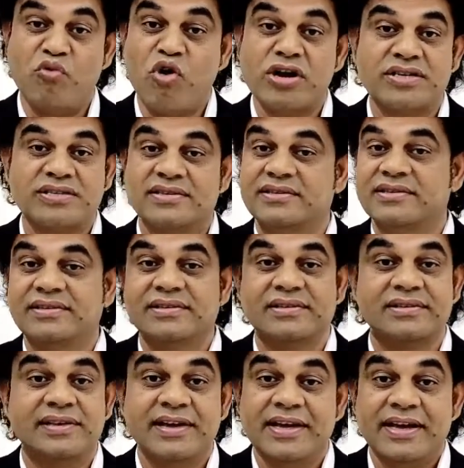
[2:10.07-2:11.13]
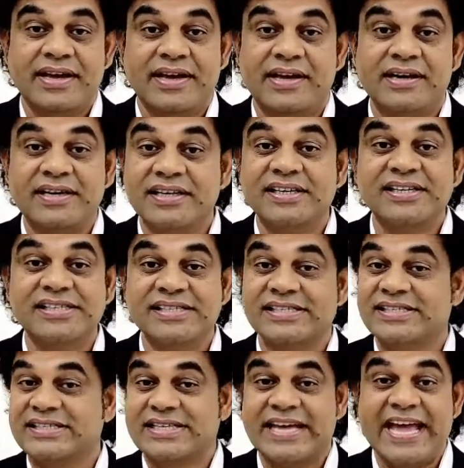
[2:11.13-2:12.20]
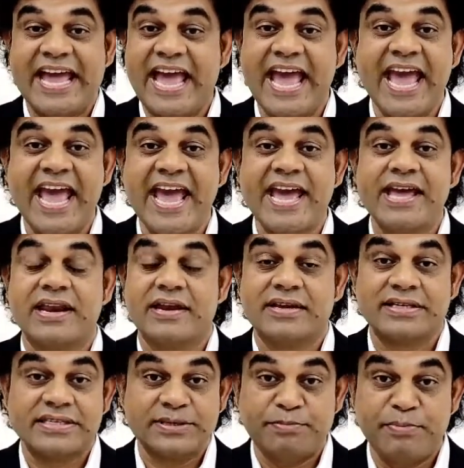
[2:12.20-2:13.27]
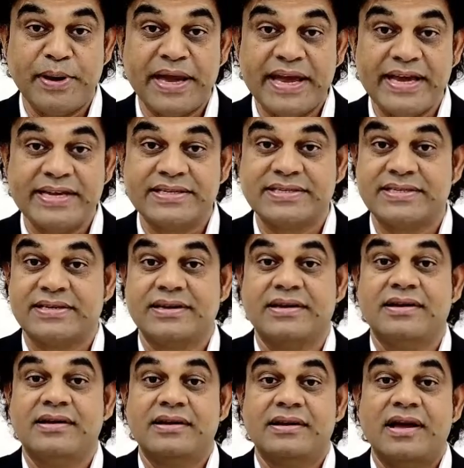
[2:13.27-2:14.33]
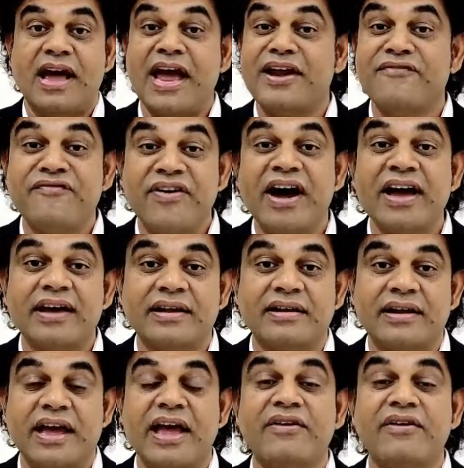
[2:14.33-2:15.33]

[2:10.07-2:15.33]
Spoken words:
water, earth, air, space, and fire.